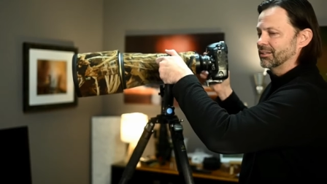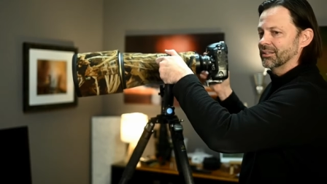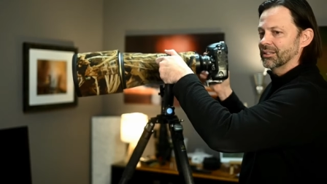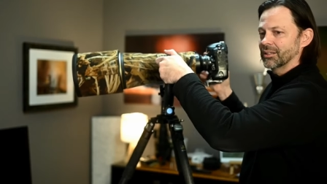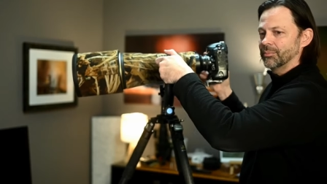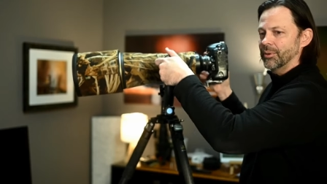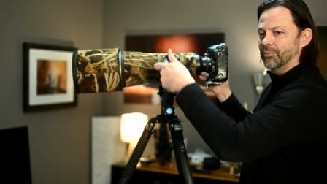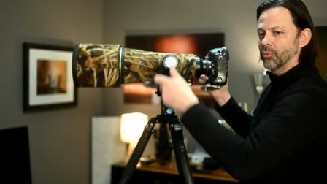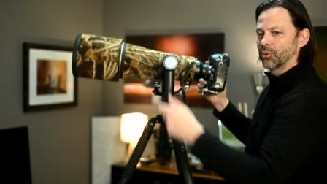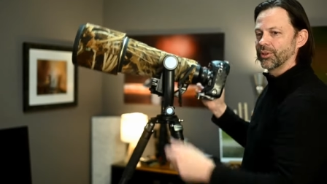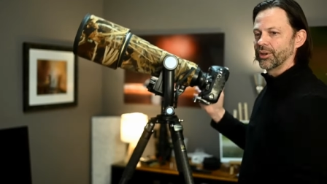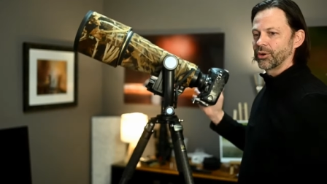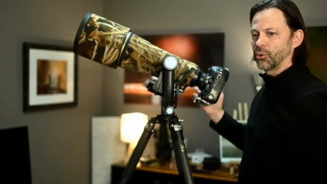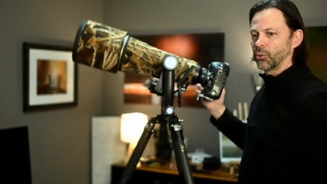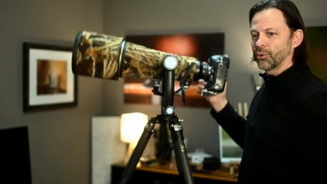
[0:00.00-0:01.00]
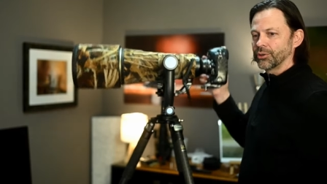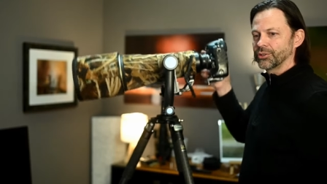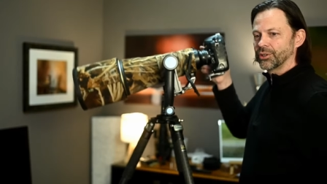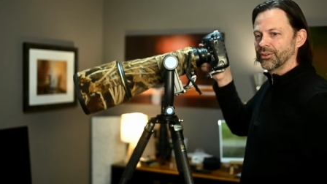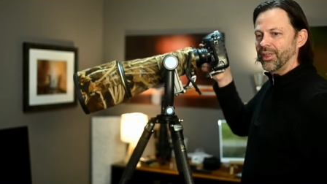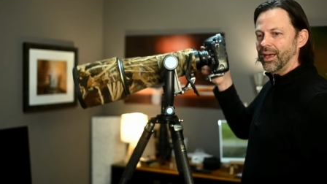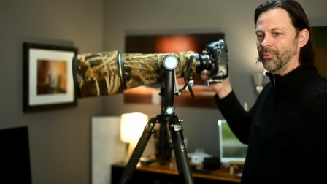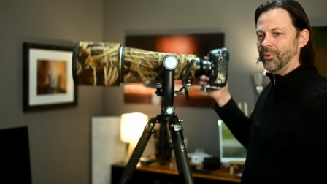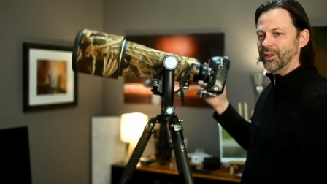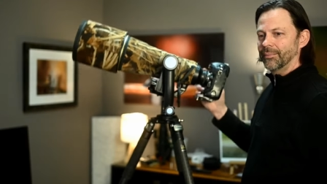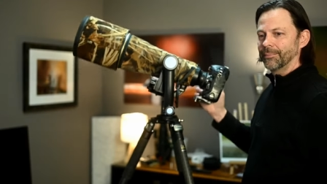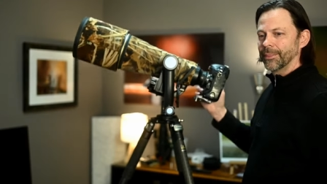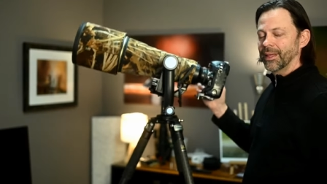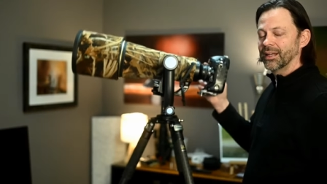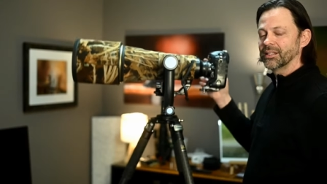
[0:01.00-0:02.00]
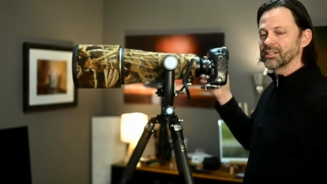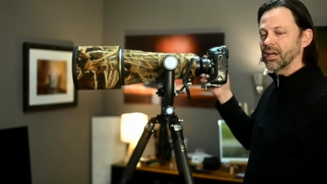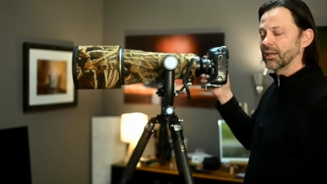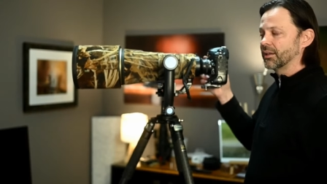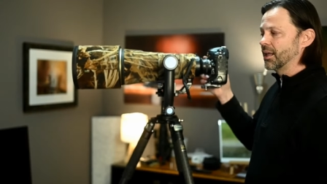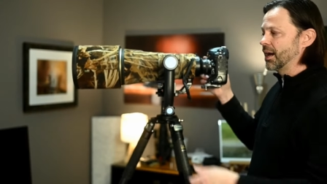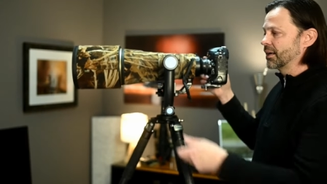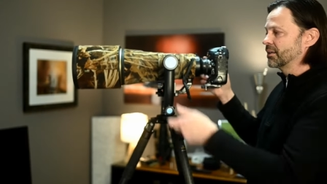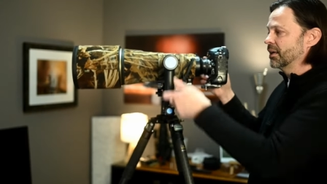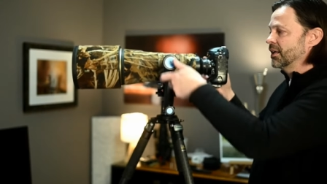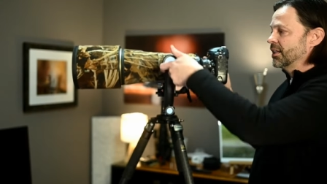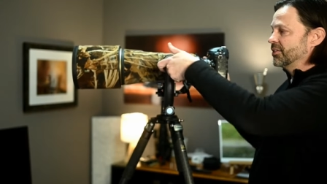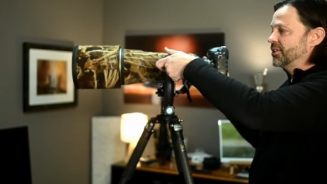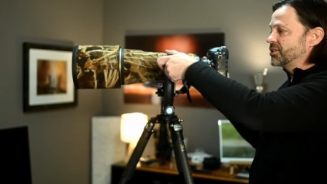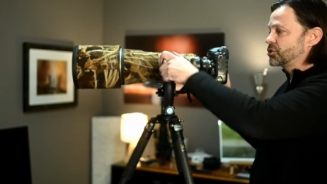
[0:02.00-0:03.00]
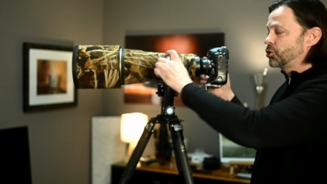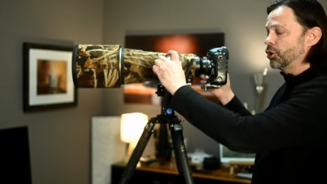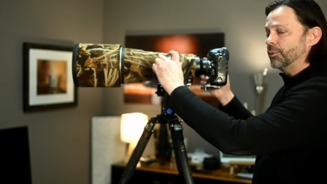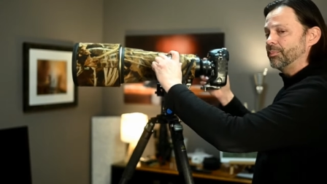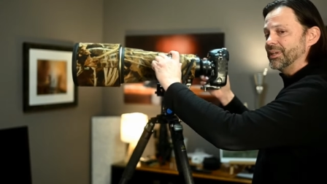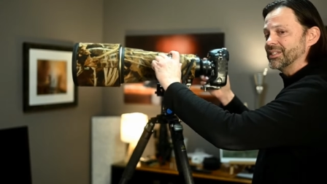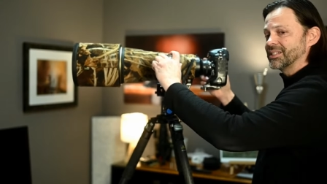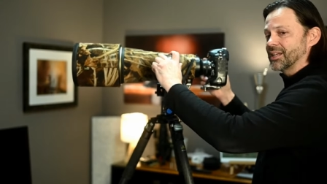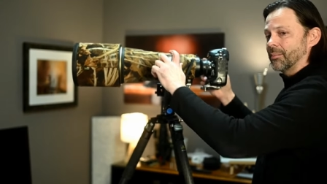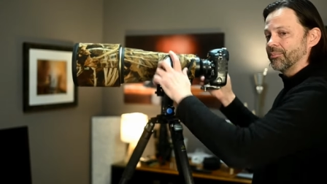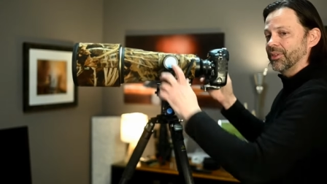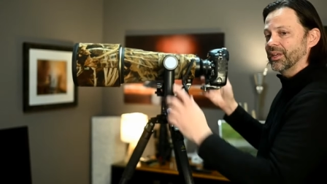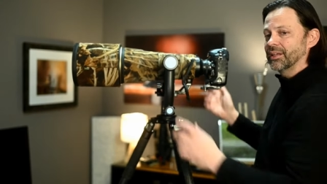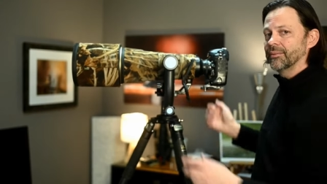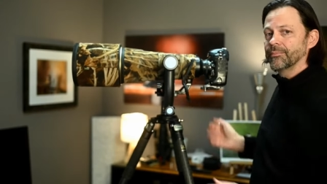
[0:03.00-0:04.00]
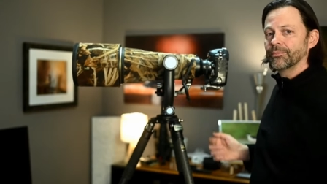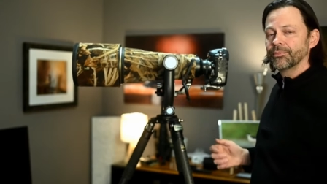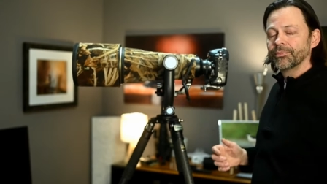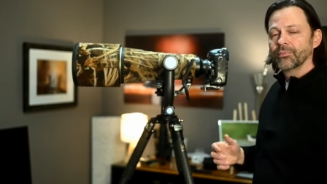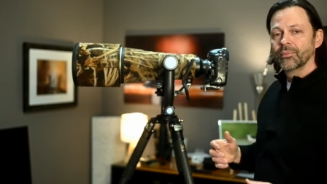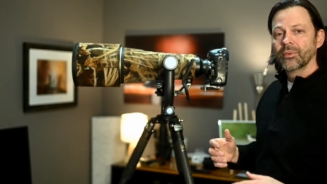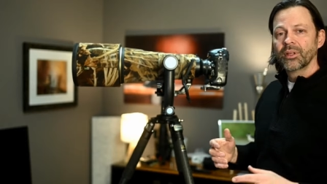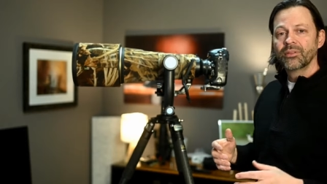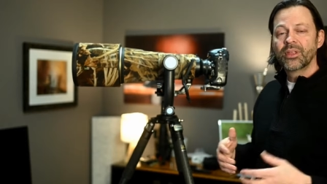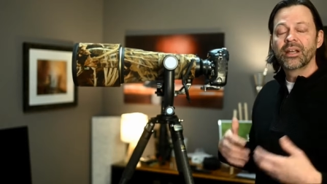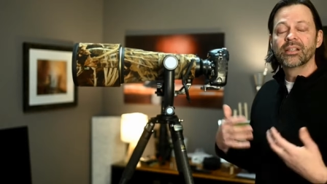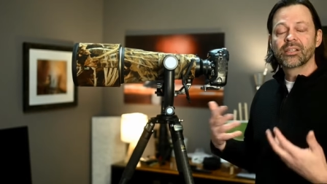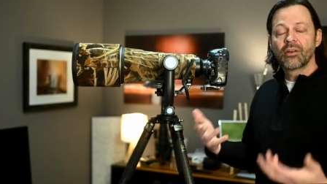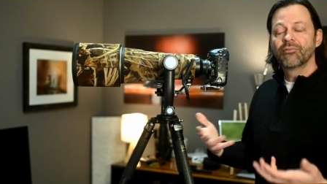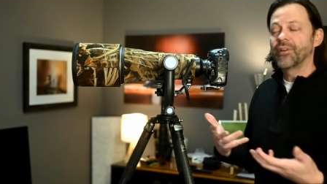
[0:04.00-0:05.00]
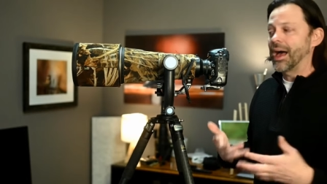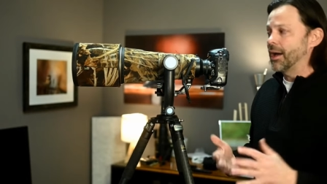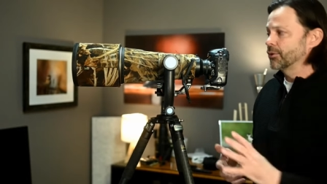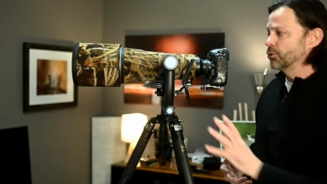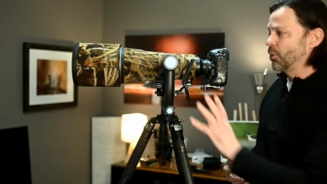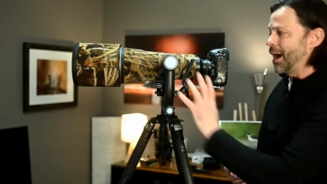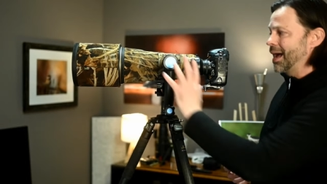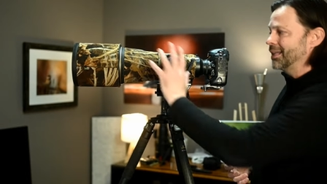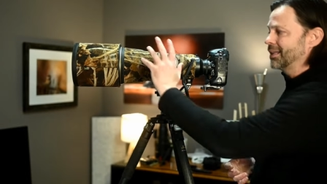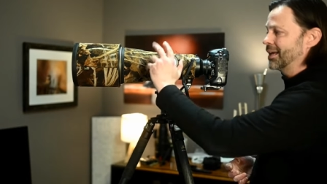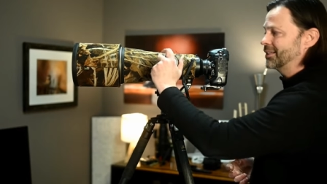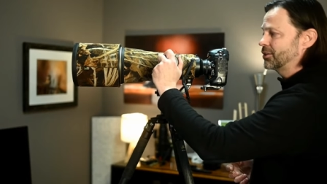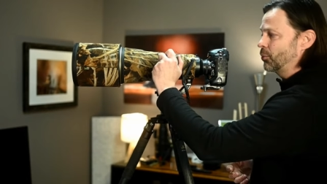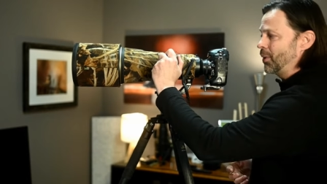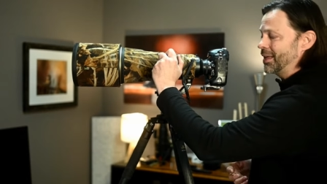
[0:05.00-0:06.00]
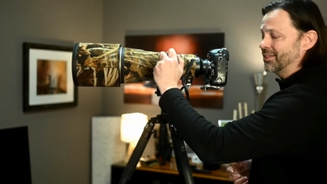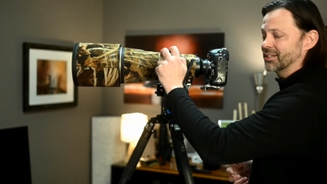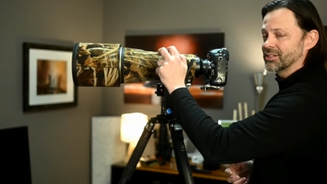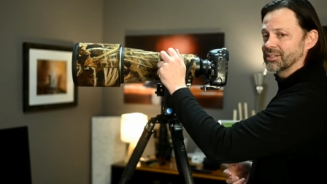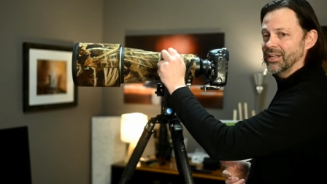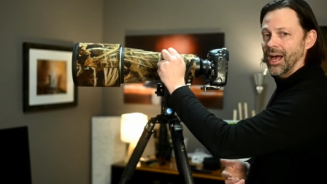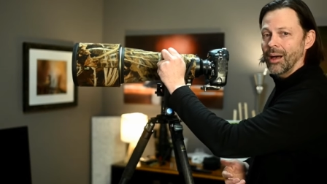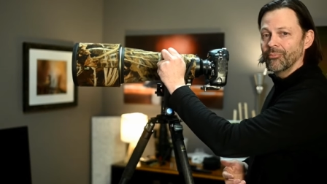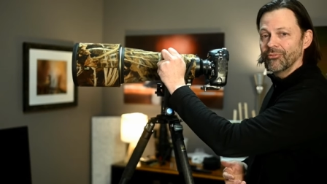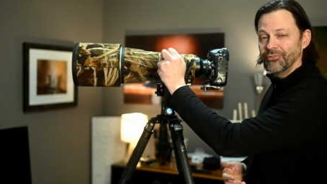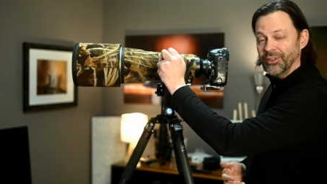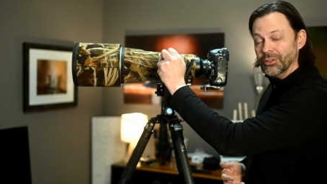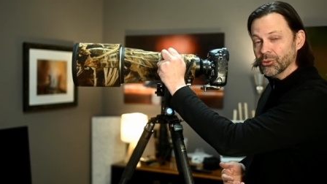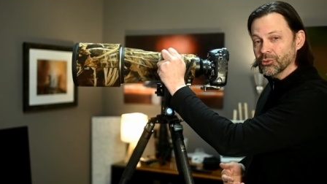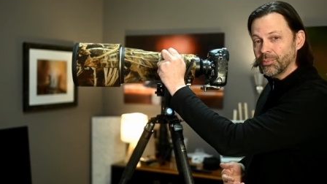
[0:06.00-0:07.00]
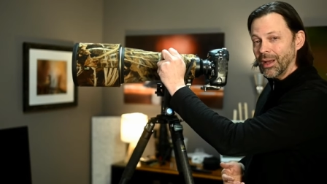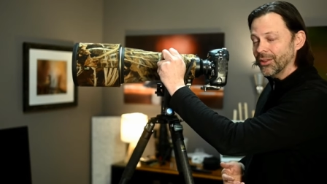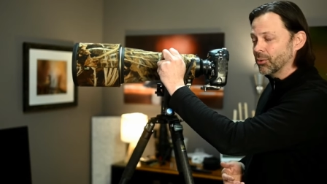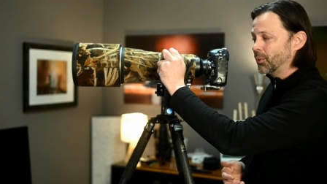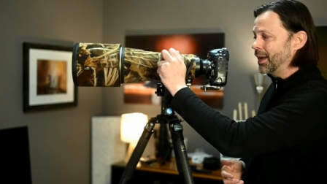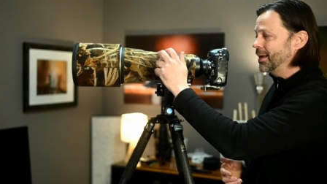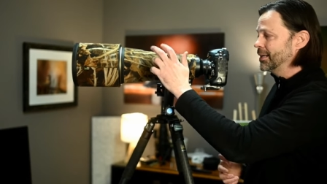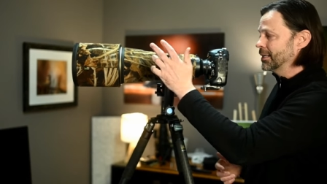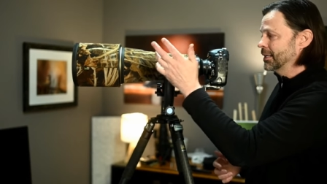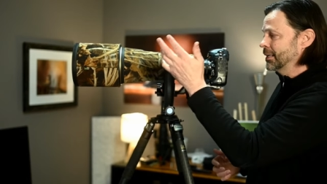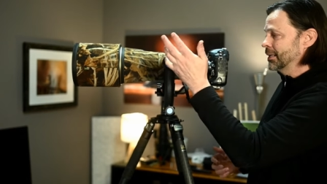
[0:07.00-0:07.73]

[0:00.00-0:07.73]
A little bit more than a quarter turn that way and it's unlocked. This could be something that is of value. I like the way this knob feels, by the way.